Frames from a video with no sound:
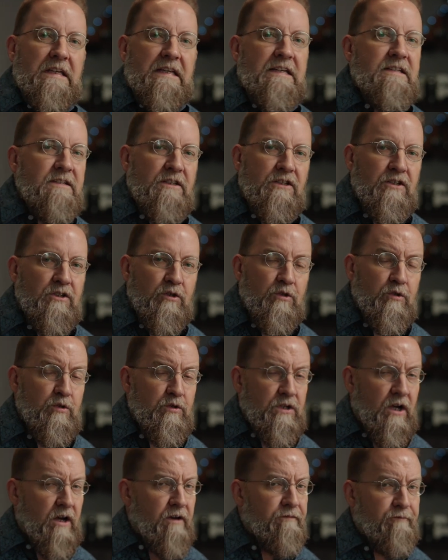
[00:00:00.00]
easy to
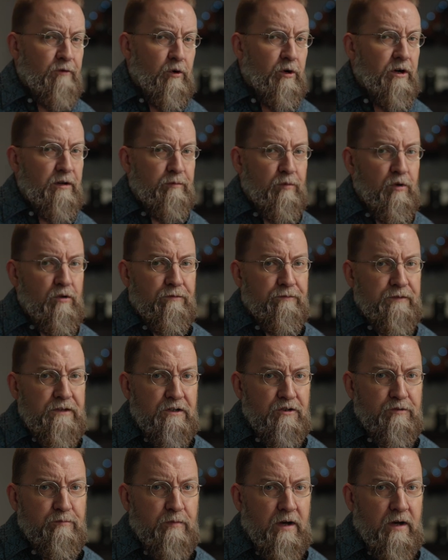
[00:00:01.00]
use, affordable field